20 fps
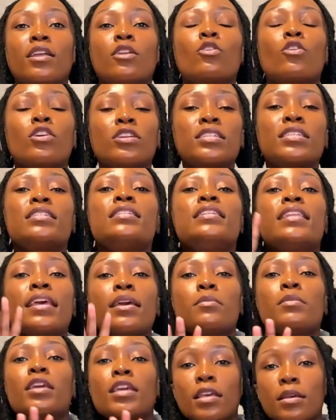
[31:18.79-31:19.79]
not
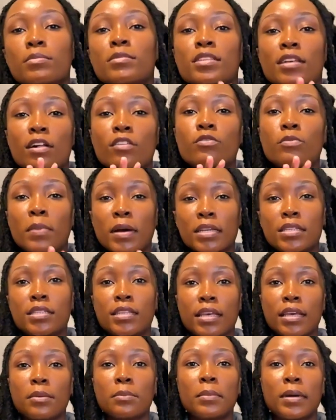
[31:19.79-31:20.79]
naming himself per
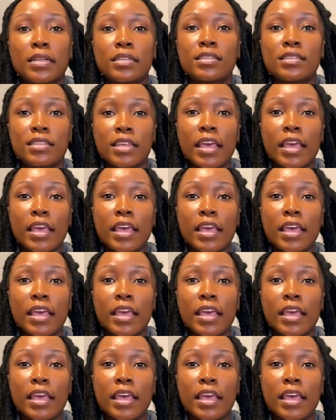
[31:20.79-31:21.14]
se, but right.